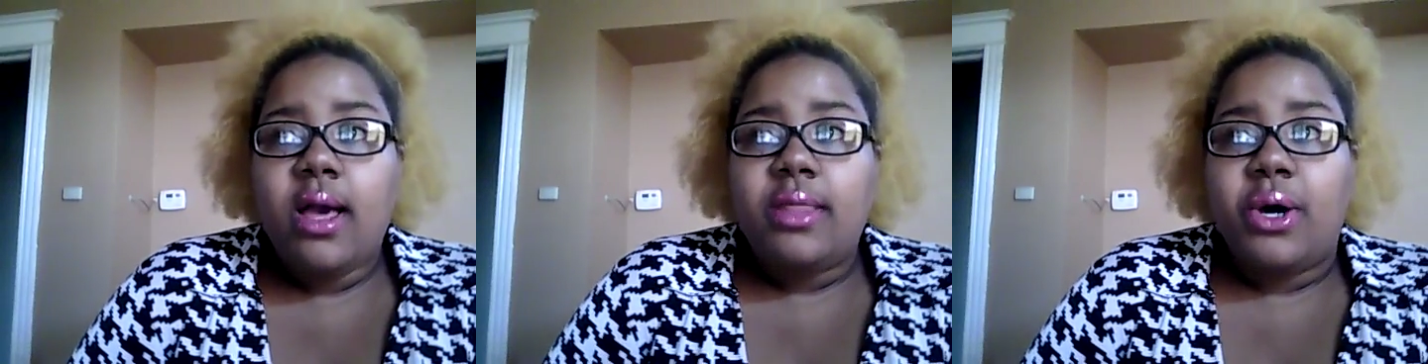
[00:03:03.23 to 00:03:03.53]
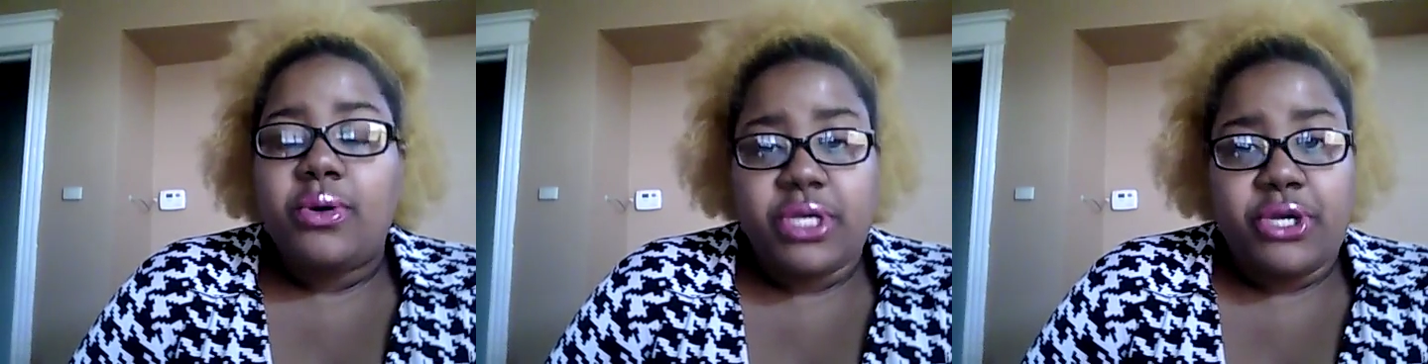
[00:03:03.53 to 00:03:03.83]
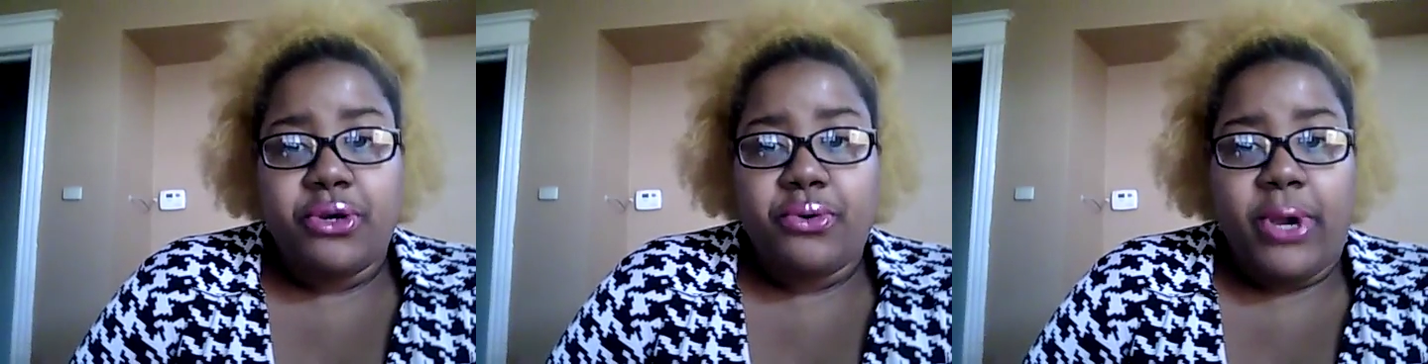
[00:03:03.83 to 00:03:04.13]
Those
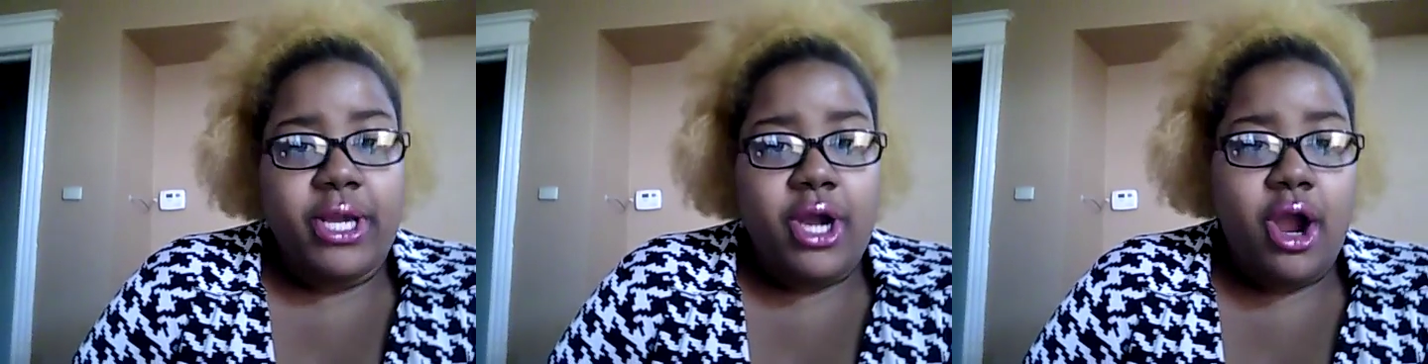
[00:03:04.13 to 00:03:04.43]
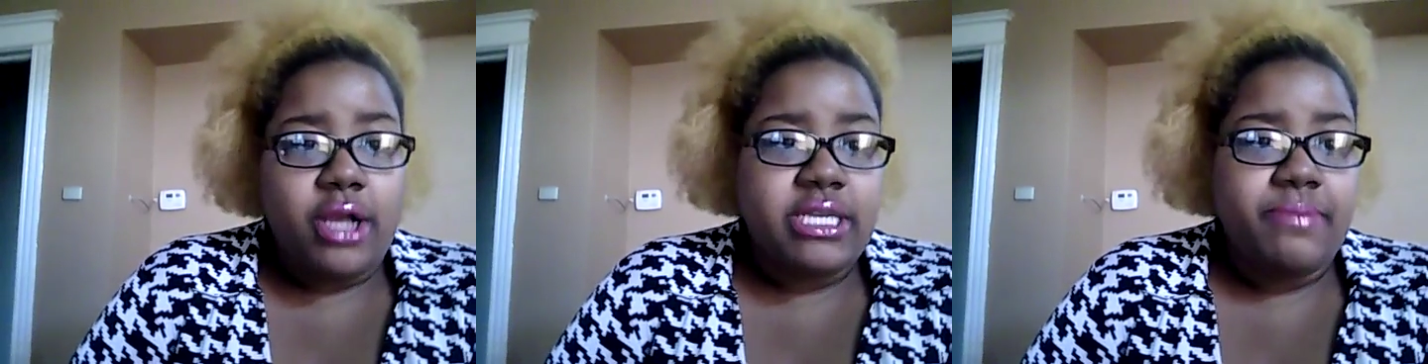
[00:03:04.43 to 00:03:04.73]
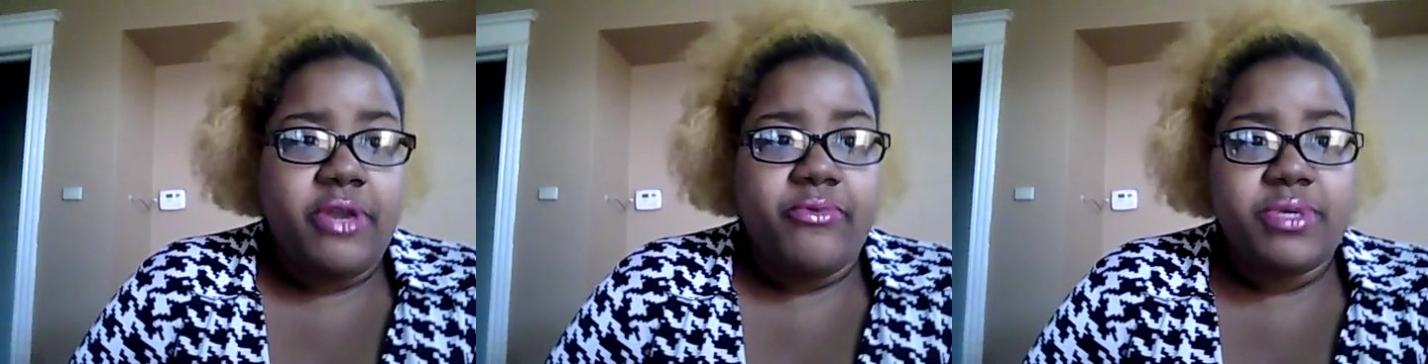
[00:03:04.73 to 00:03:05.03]
secure credit cards
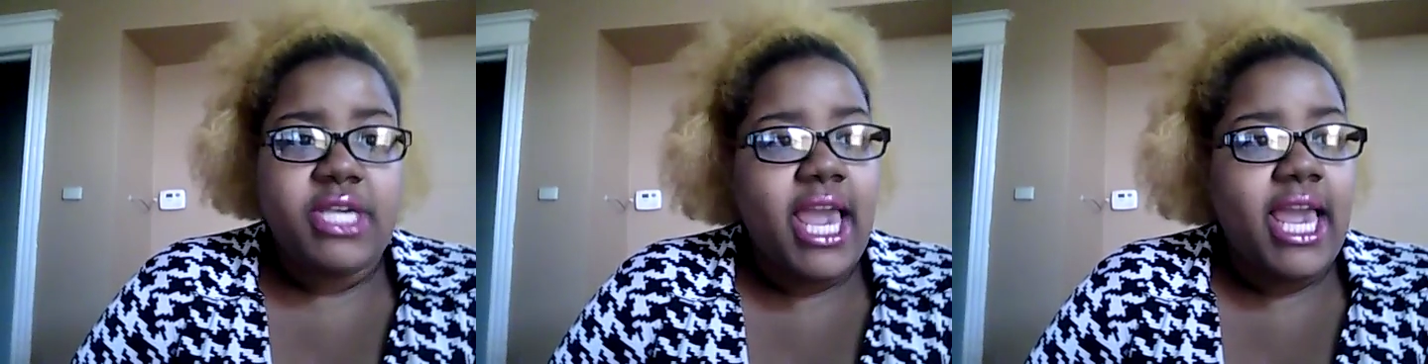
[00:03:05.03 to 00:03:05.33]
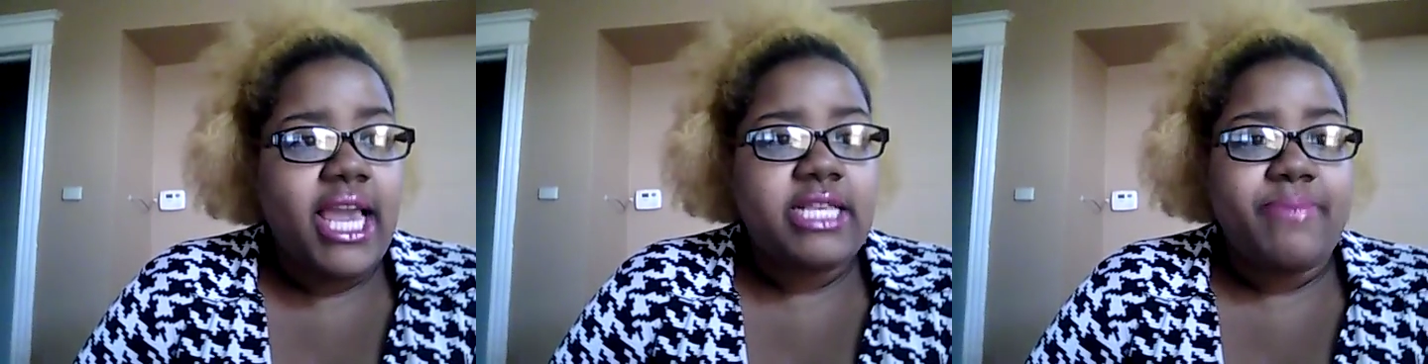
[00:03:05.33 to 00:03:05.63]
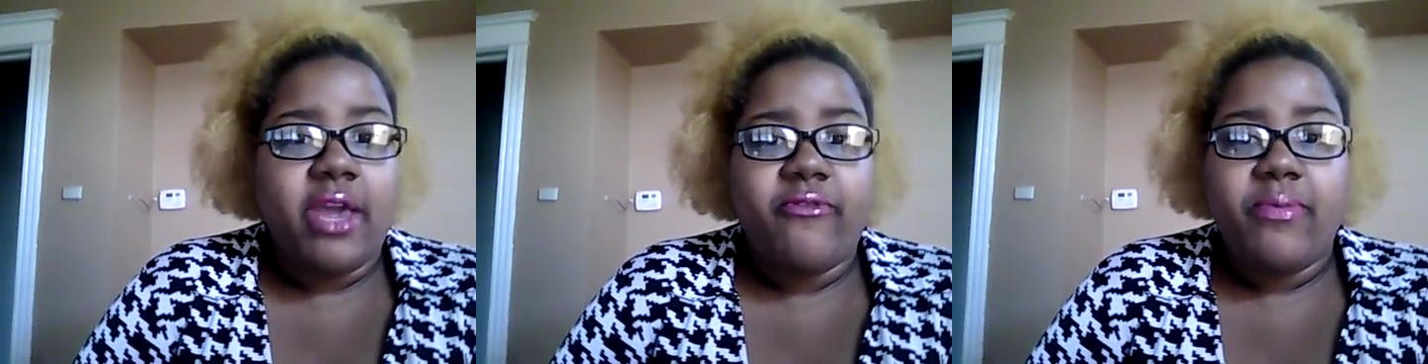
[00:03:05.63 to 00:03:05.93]
can be from Chase,
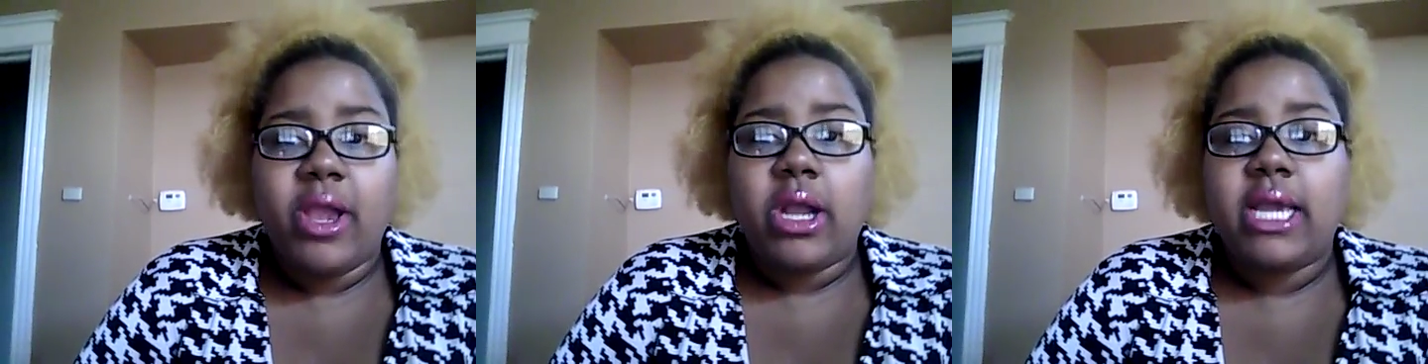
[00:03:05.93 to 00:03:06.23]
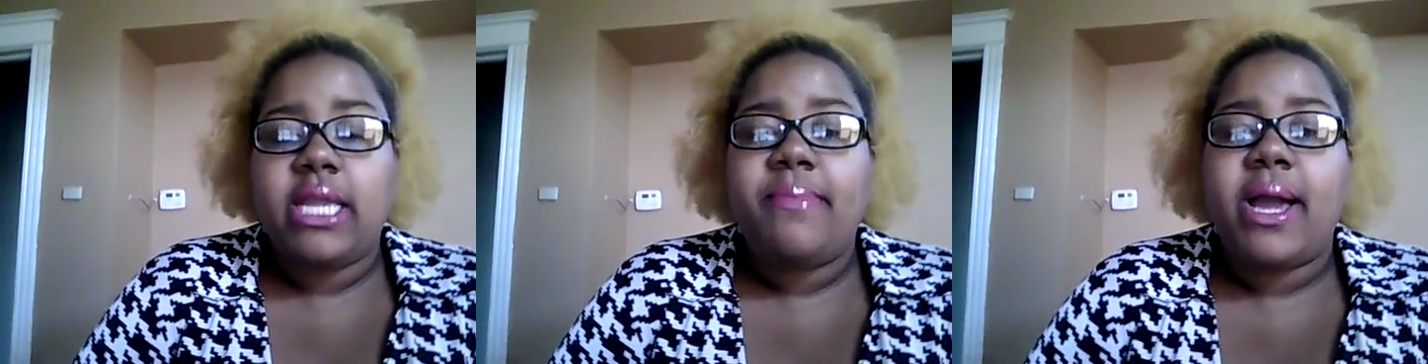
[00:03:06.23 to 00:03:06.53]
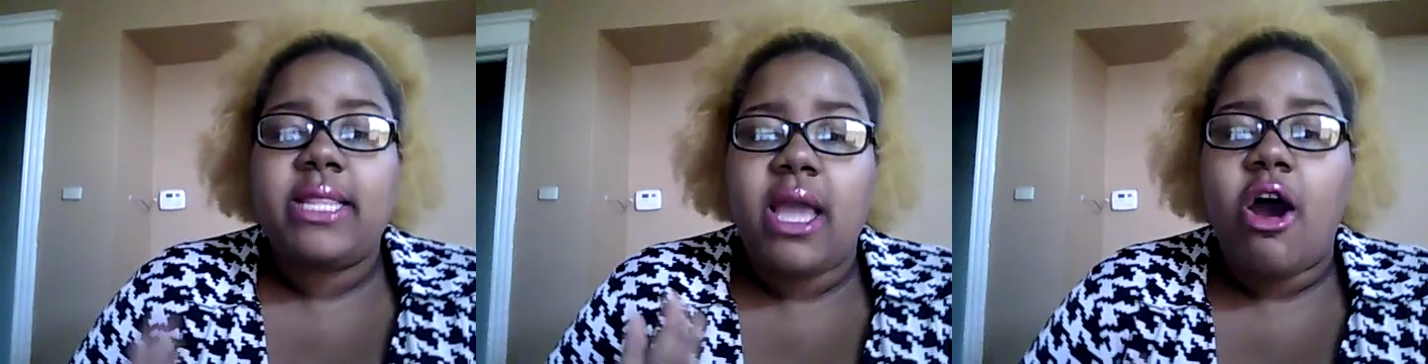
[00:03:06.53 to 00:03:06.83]
Bank of America,
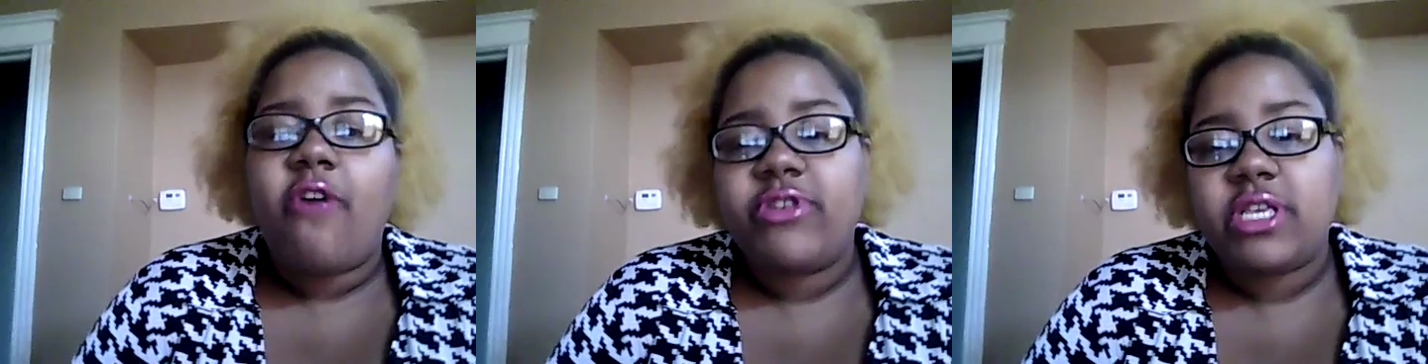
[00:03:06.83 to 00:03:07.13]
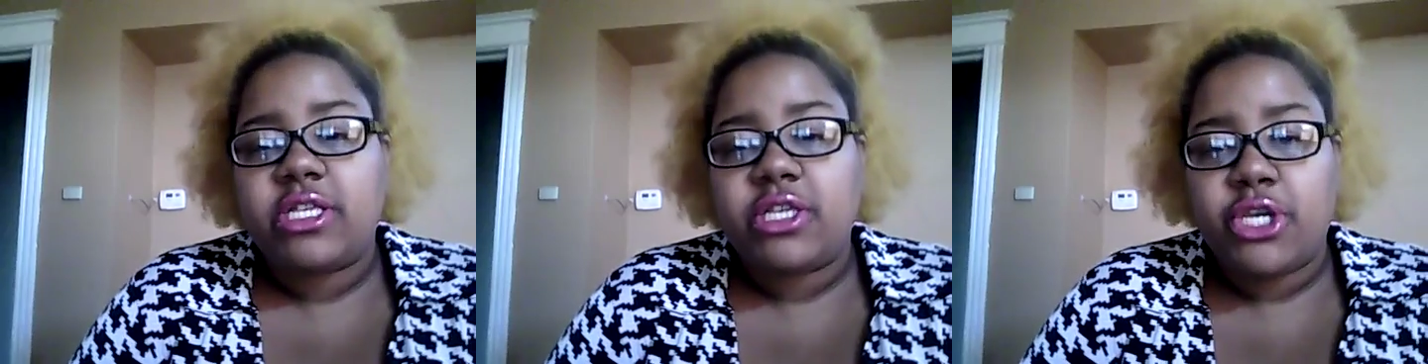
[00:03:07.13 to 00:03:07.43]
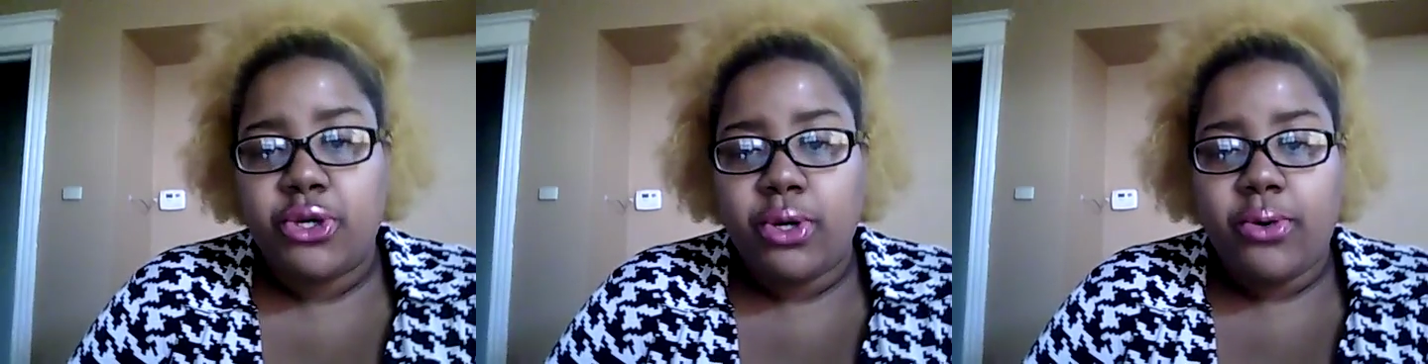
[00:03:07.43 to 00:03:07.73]
anybody that offers a
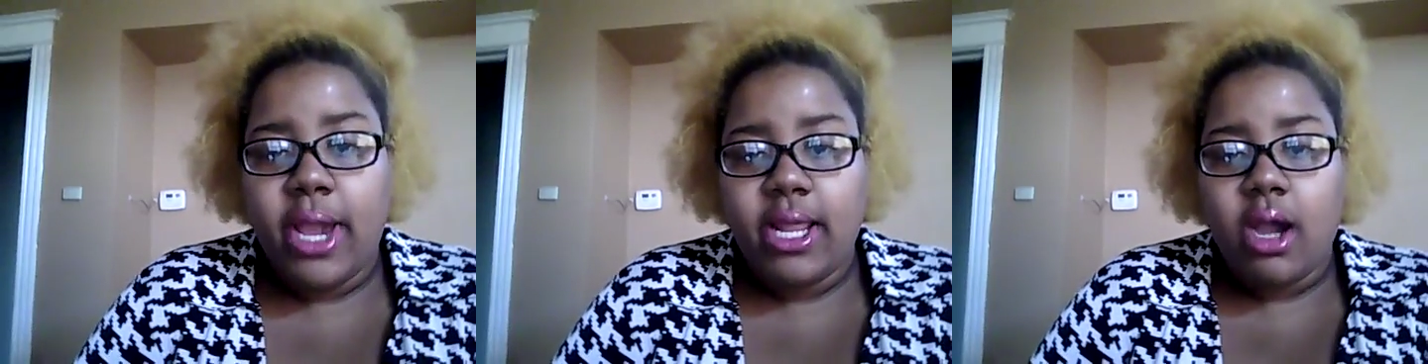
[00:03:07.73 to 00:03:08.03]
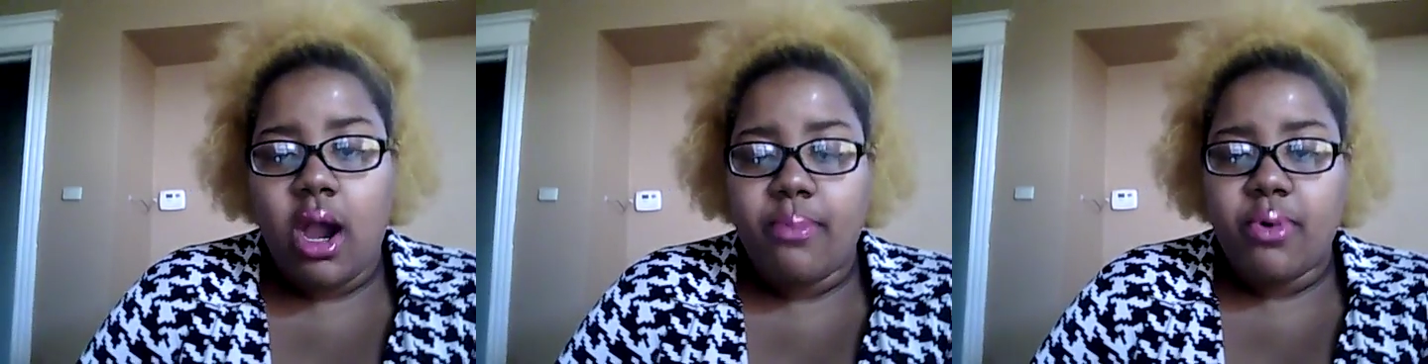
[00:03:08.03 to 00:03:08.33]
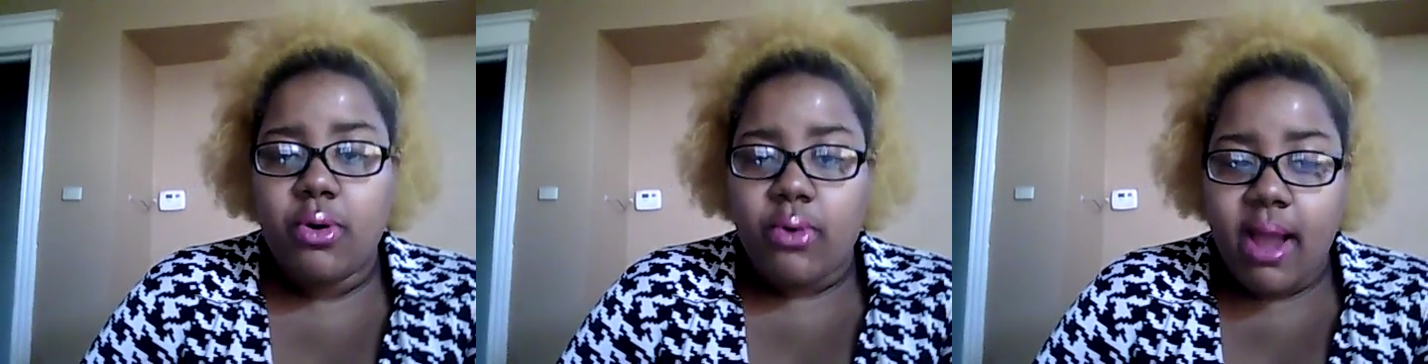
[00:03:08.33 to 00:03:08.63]
secure credit card
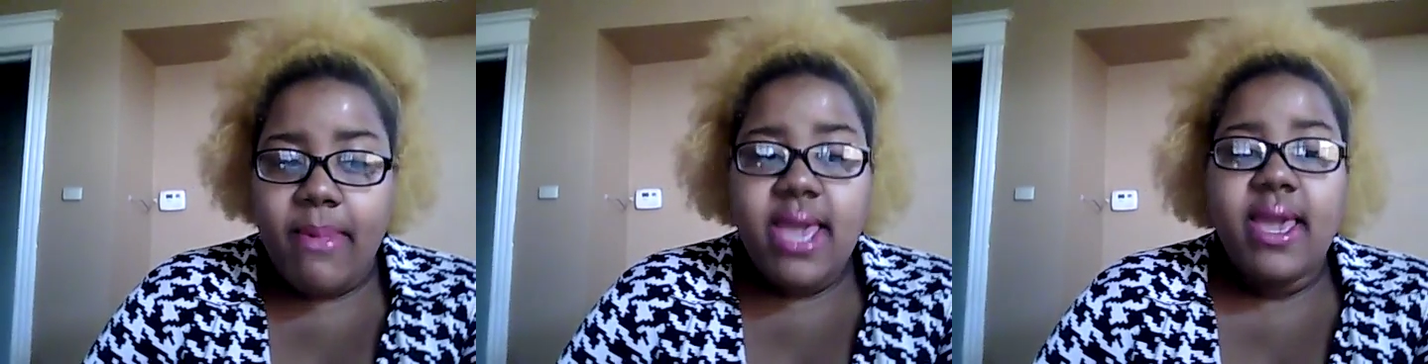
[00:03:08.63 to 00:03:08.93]
program.